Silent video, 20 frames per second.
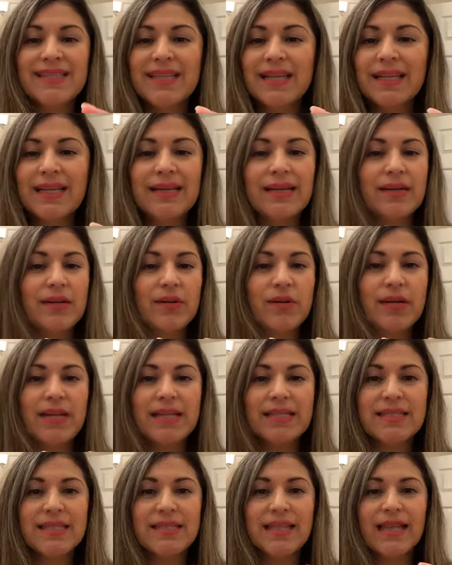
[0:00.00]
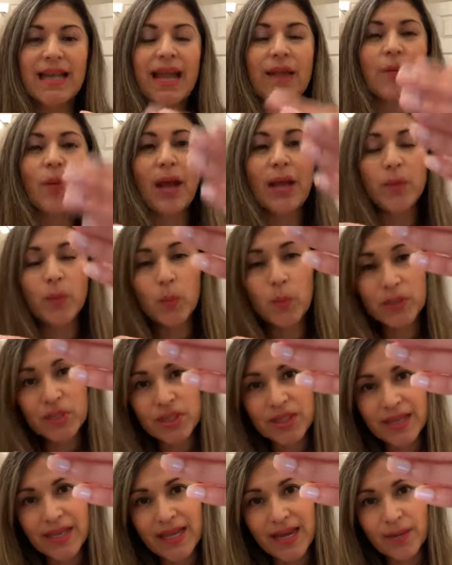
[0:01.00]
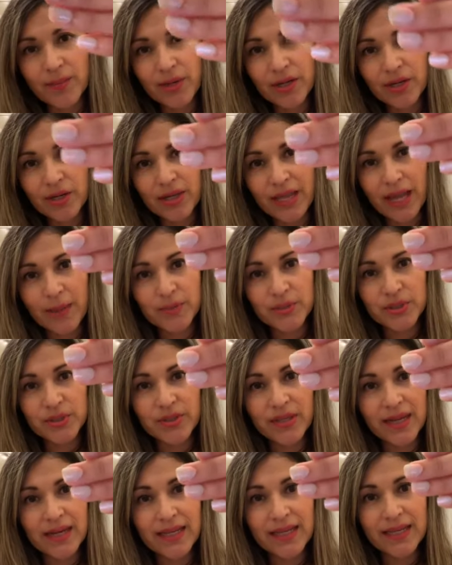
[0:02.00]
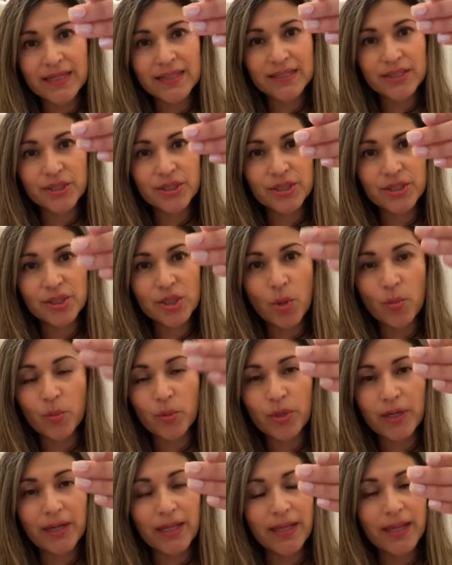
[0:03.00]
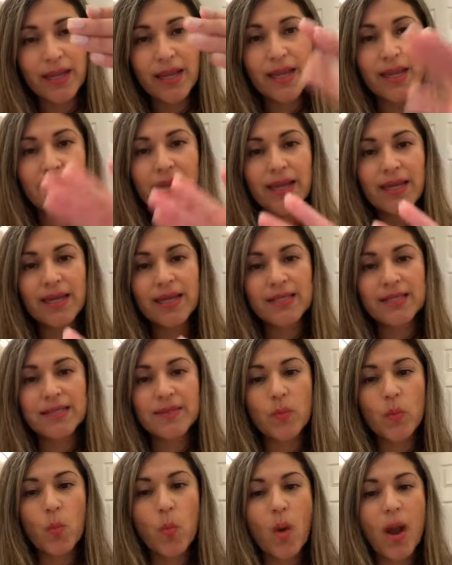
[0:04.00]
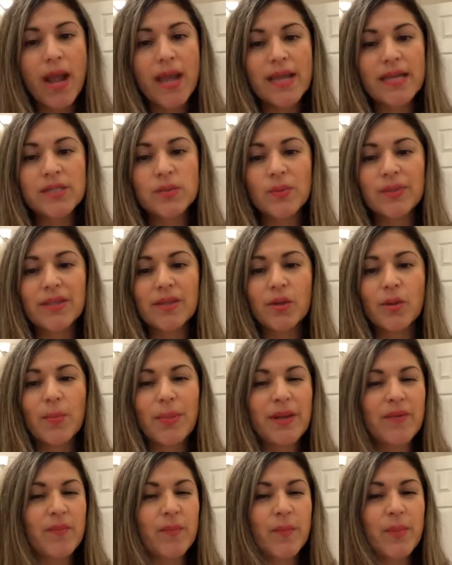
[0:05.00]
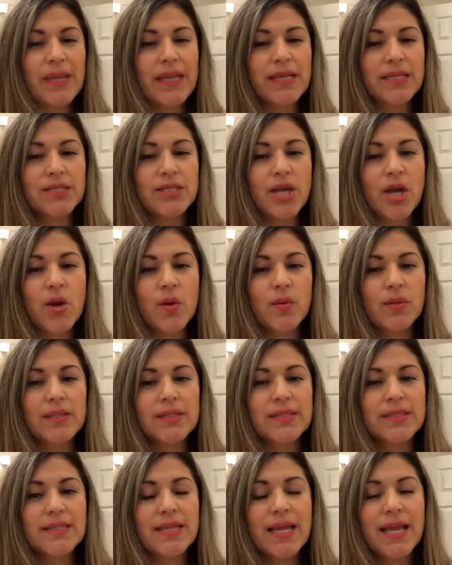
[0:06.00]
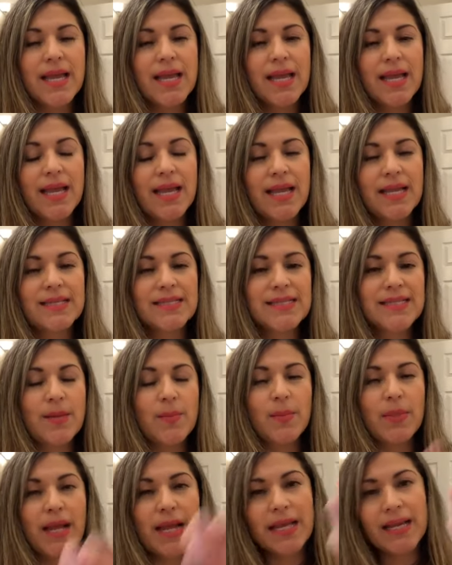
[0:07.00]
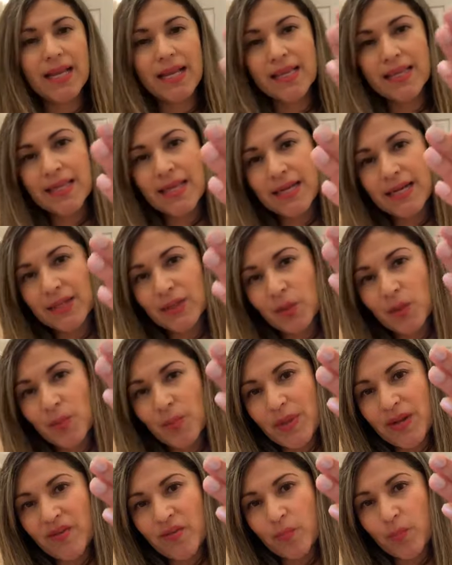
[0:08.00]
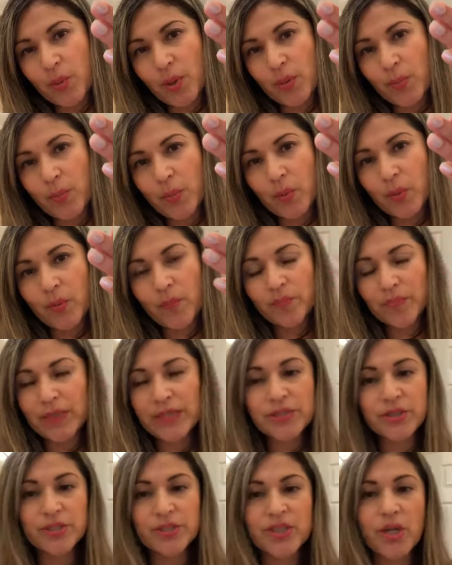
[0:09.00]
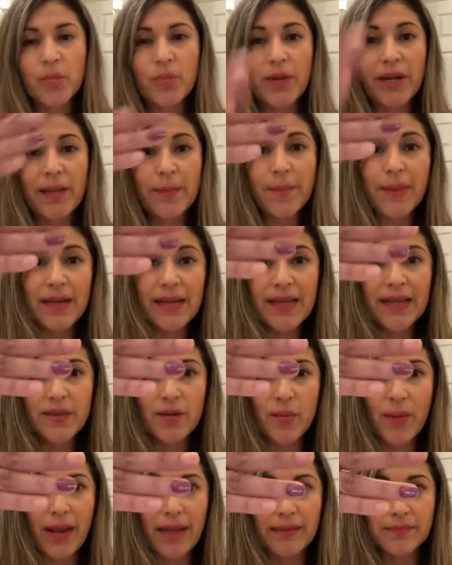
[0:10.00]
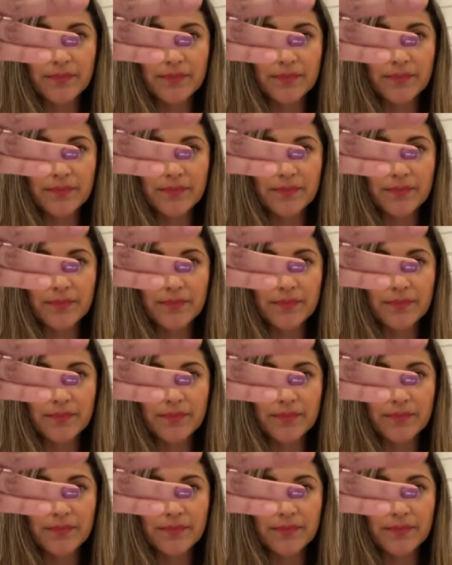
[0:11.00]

second iridescent. Like I wish the camera could capture that. It is just so pretty. It is white with a little bit of pink tones and some light and then a little bit of purple. It's just so pretty. But either